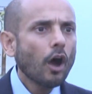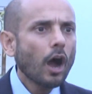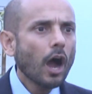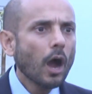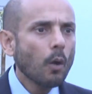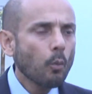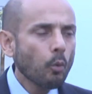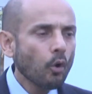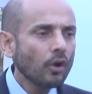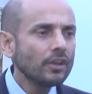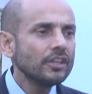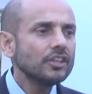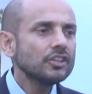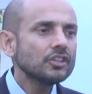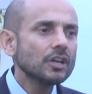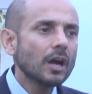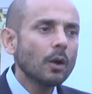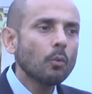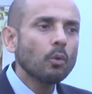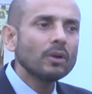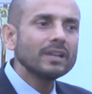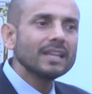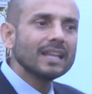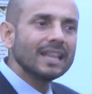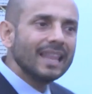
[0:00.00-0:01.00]
I wanted I
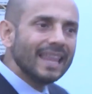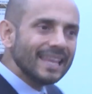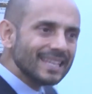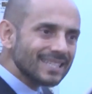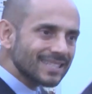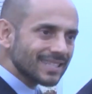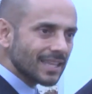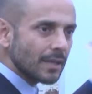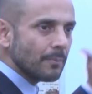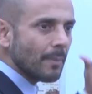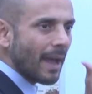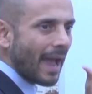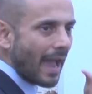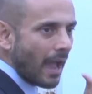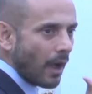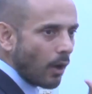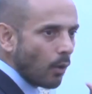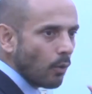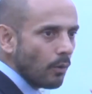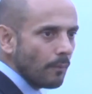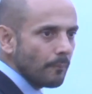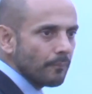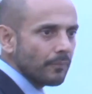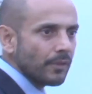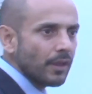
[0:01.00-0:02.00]
want to list them
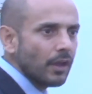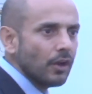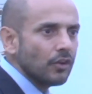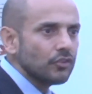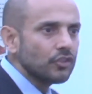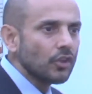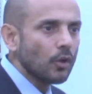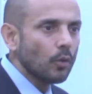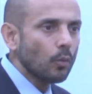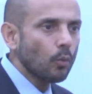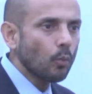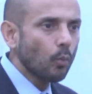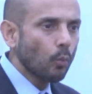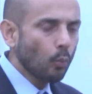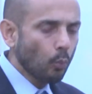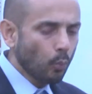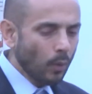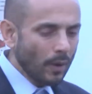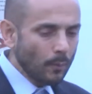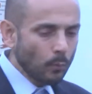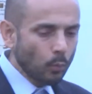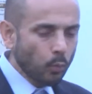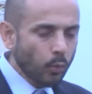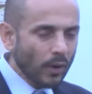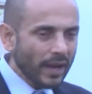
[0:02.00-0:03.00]
out that
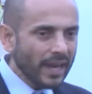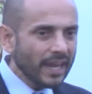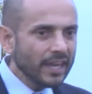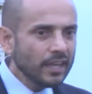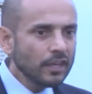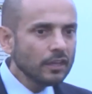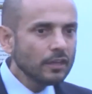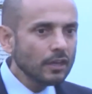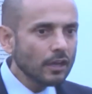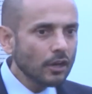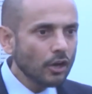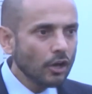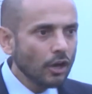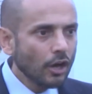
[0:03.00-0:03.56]
when we